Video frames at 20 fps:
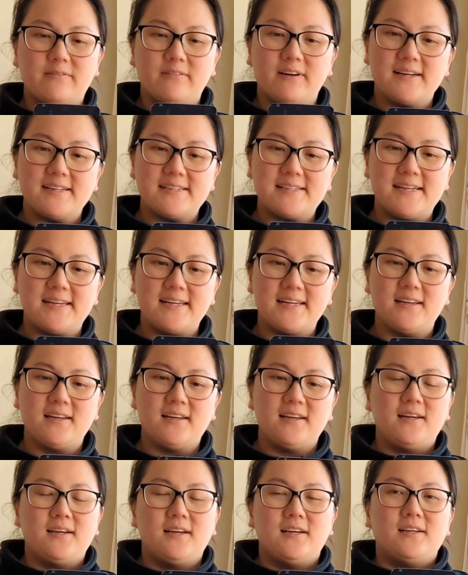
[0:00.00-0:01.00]
writing,
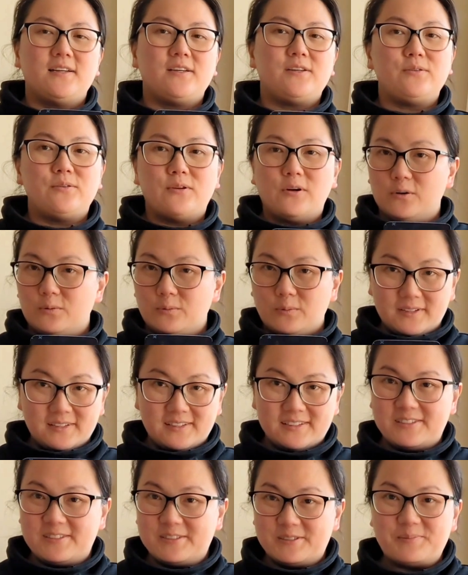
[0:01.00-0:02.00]
you don't
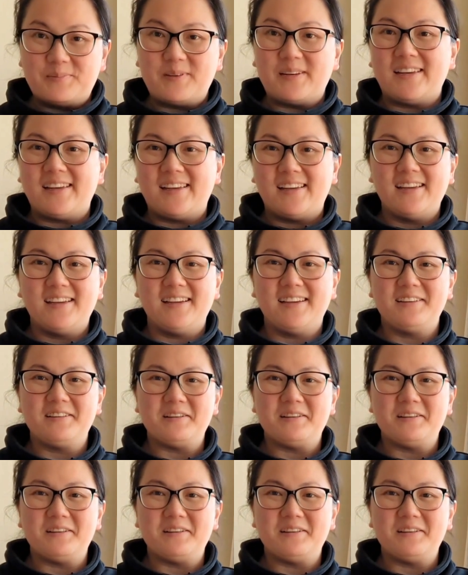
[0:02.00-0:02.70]
want to be